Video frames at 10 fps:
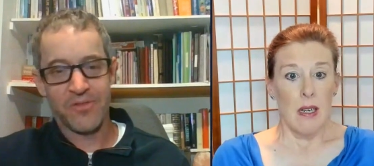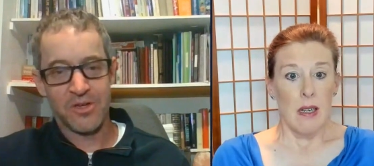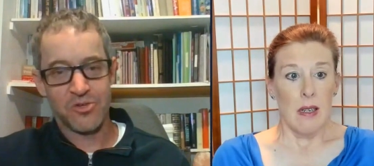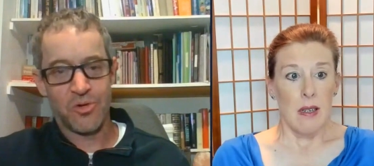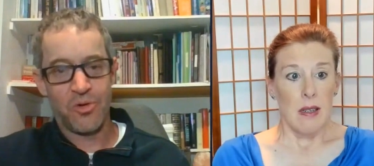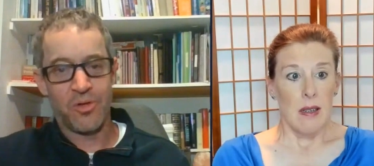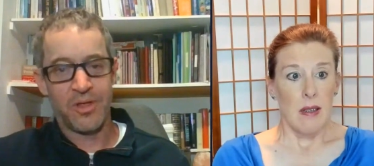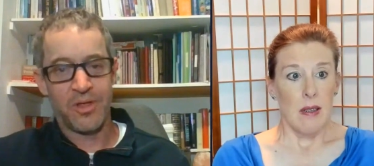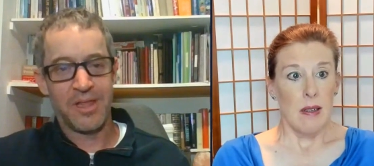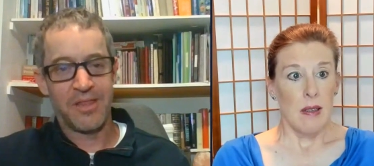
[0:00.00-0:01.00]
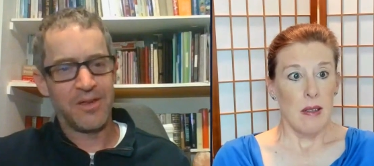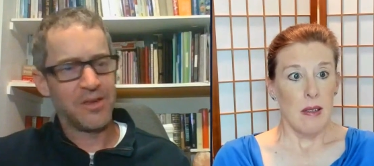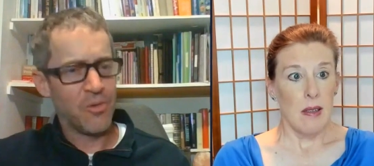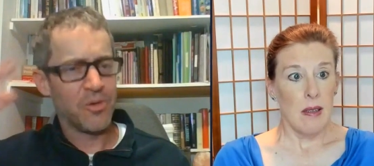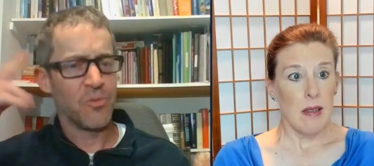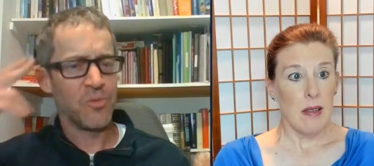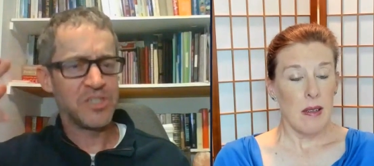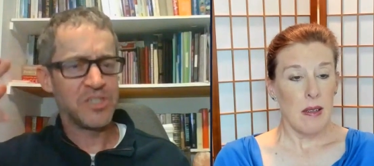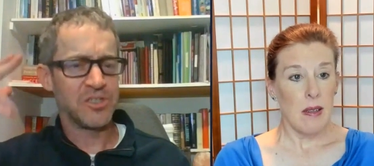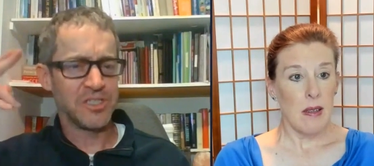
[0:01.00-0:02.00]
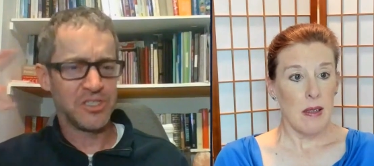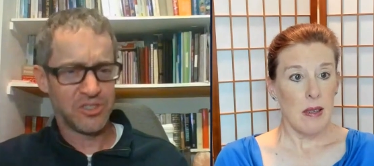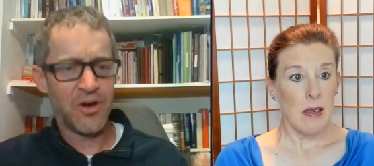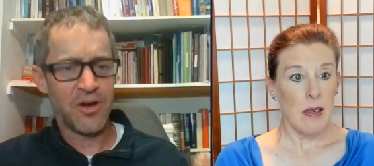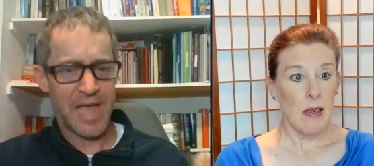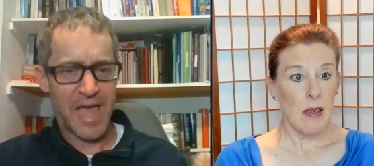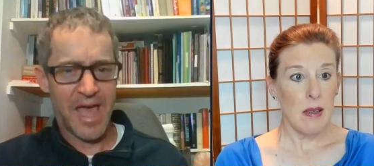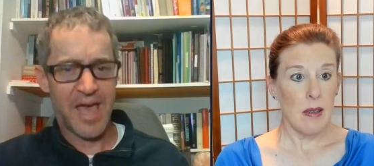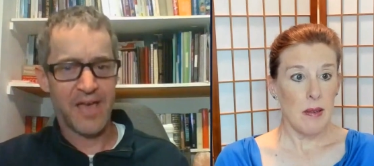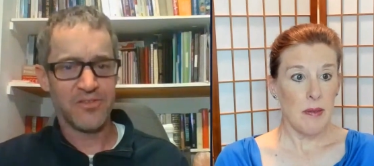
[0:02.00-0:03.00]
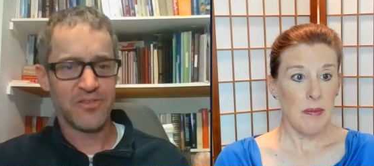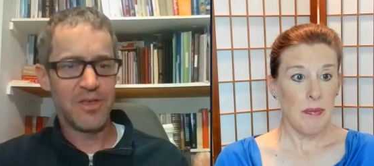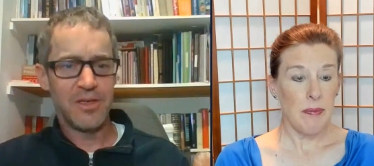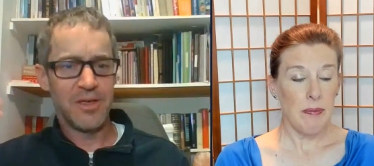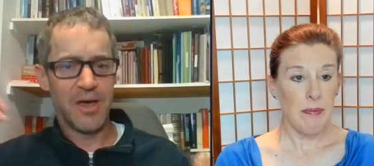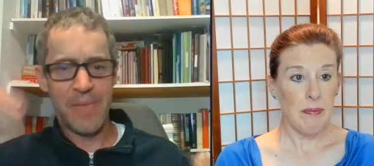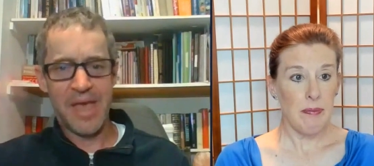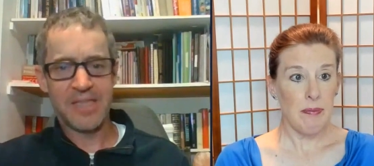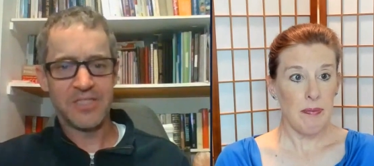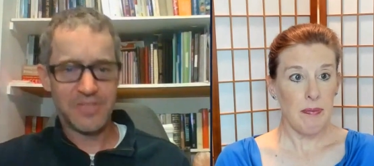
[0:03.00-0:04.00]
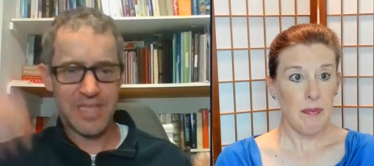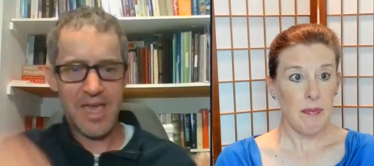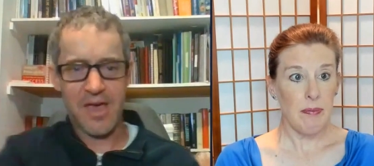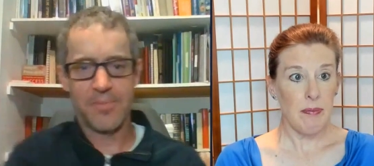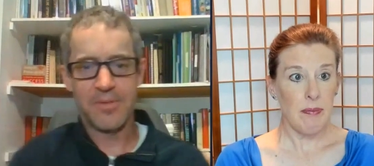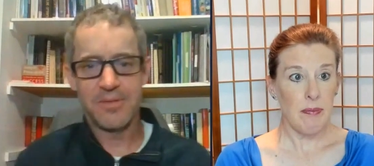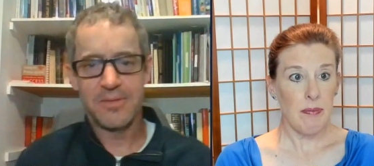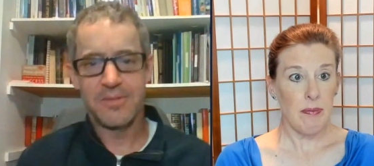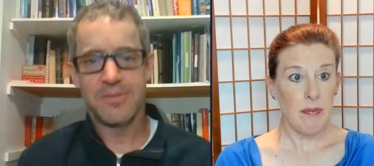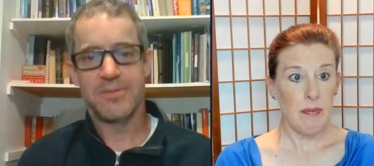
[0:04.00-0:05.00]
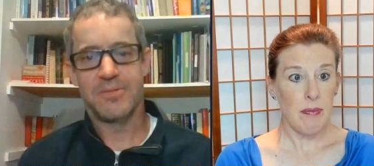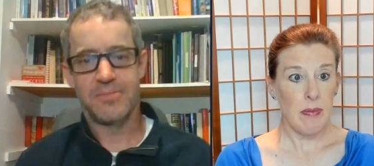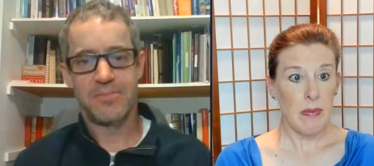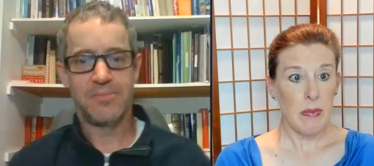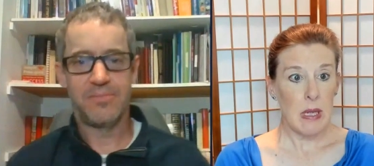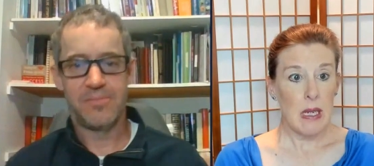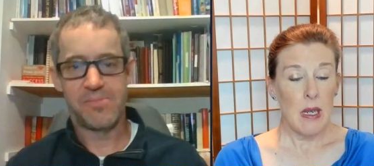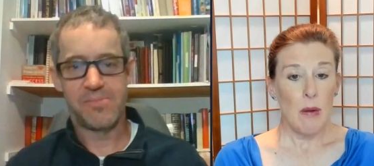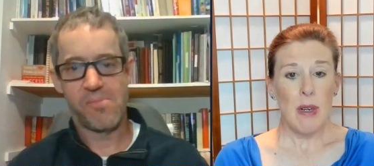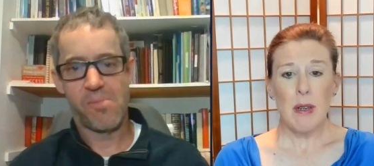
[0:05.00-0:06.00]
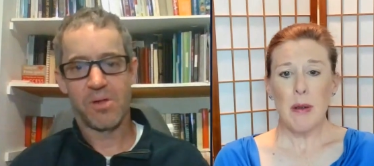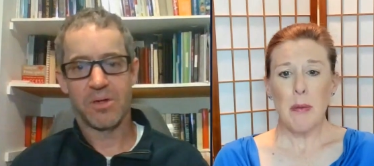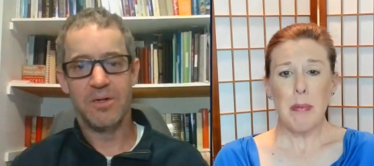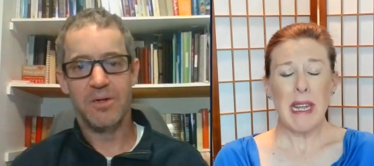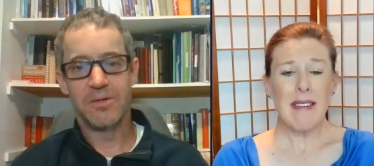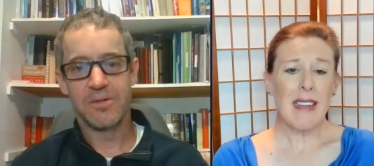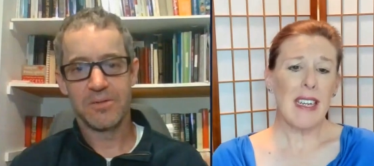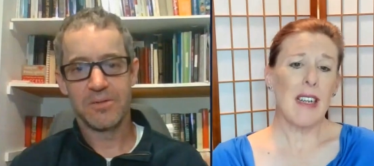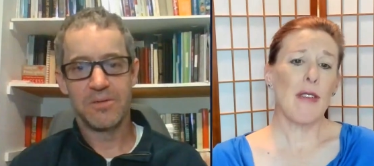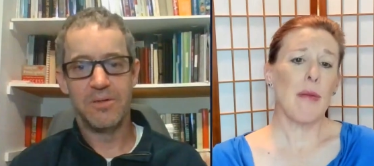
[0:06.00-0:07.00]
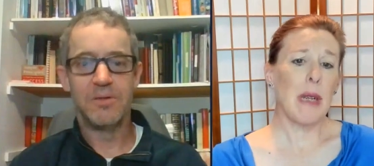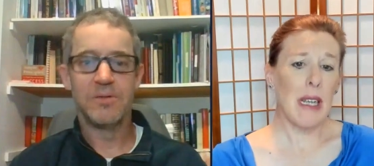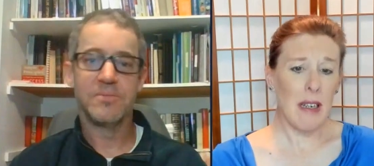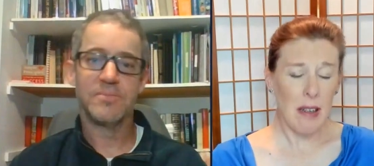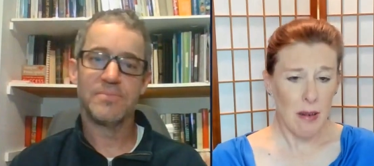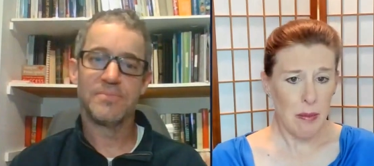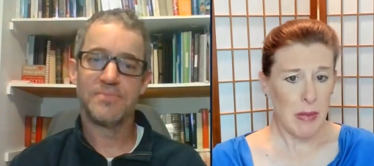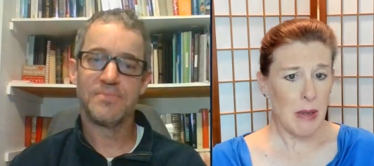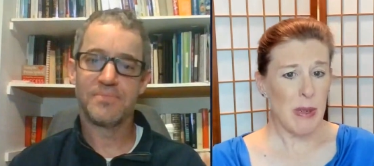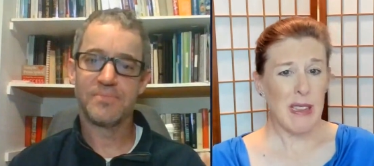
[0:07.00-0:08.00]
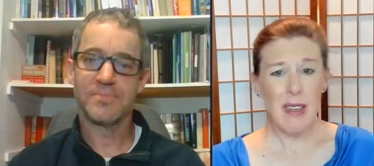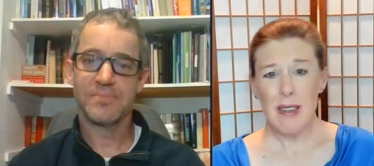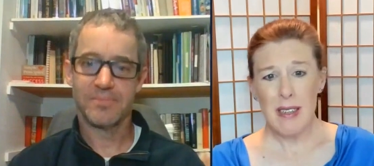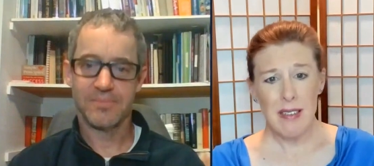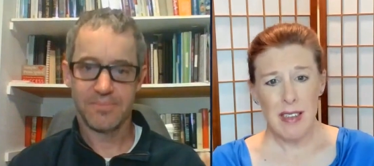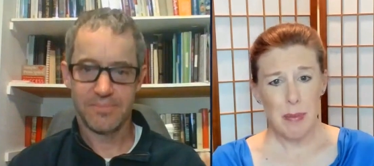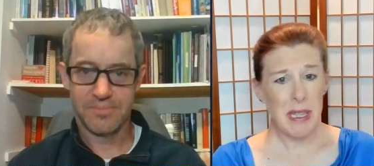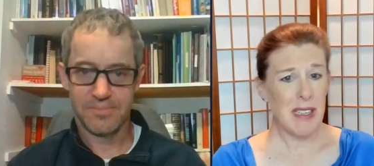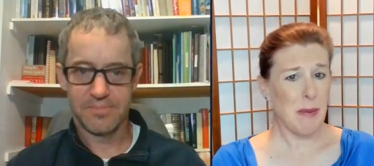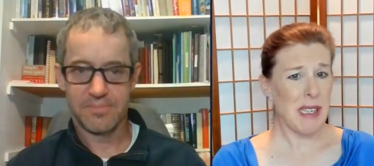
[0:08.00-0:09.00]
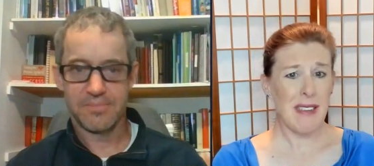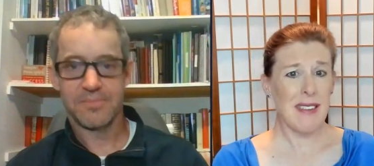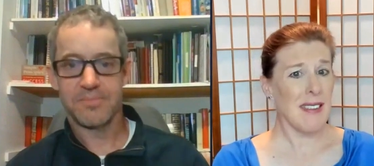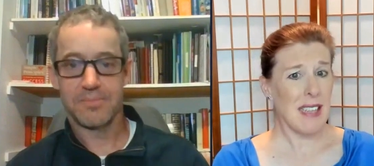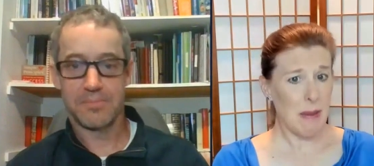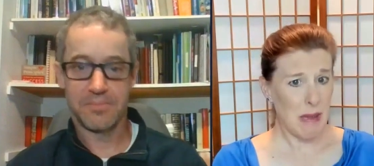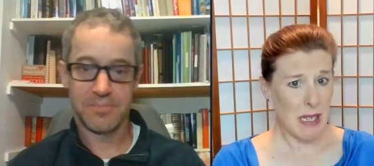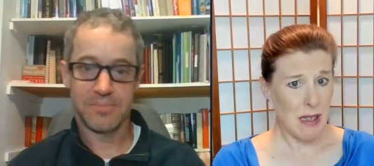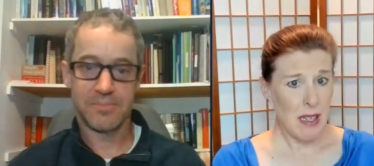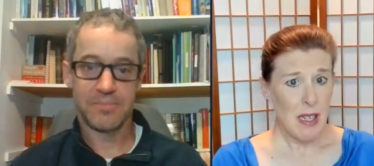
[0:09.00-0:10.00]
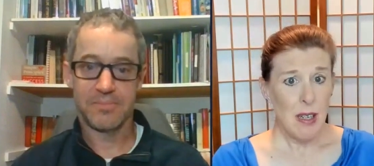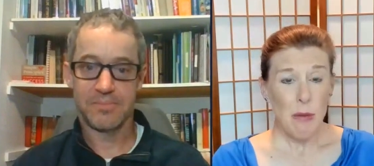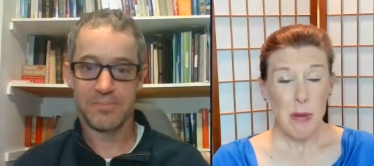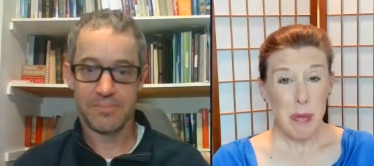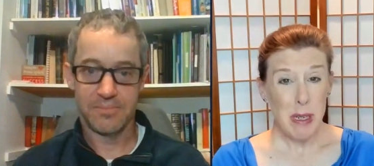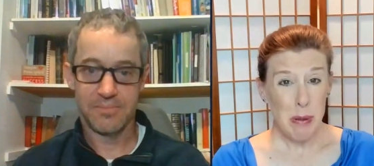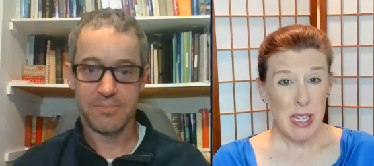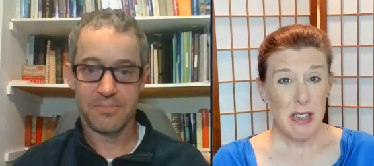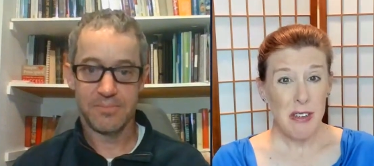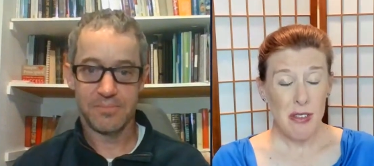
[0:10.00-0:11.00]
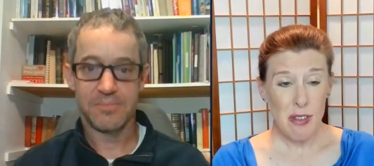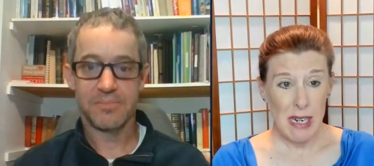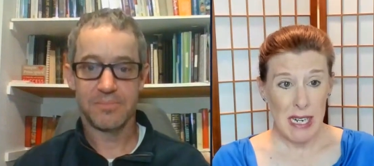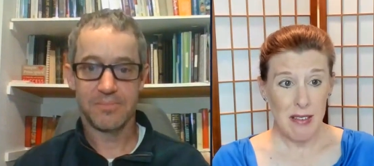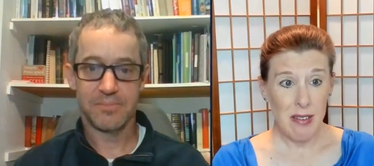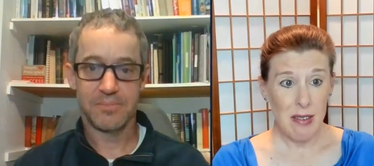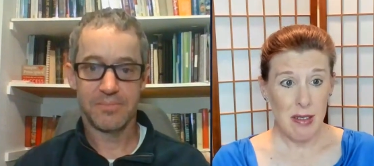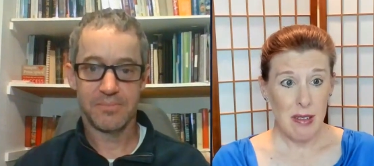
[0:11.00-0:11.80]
Speaker 1: and how they grow out of control, and they don't originally start as a massive scam.
Speaker 2: Well, basically, here's what we got to know. And we learned this in the pandemic. It's the same thing. When people get stressed,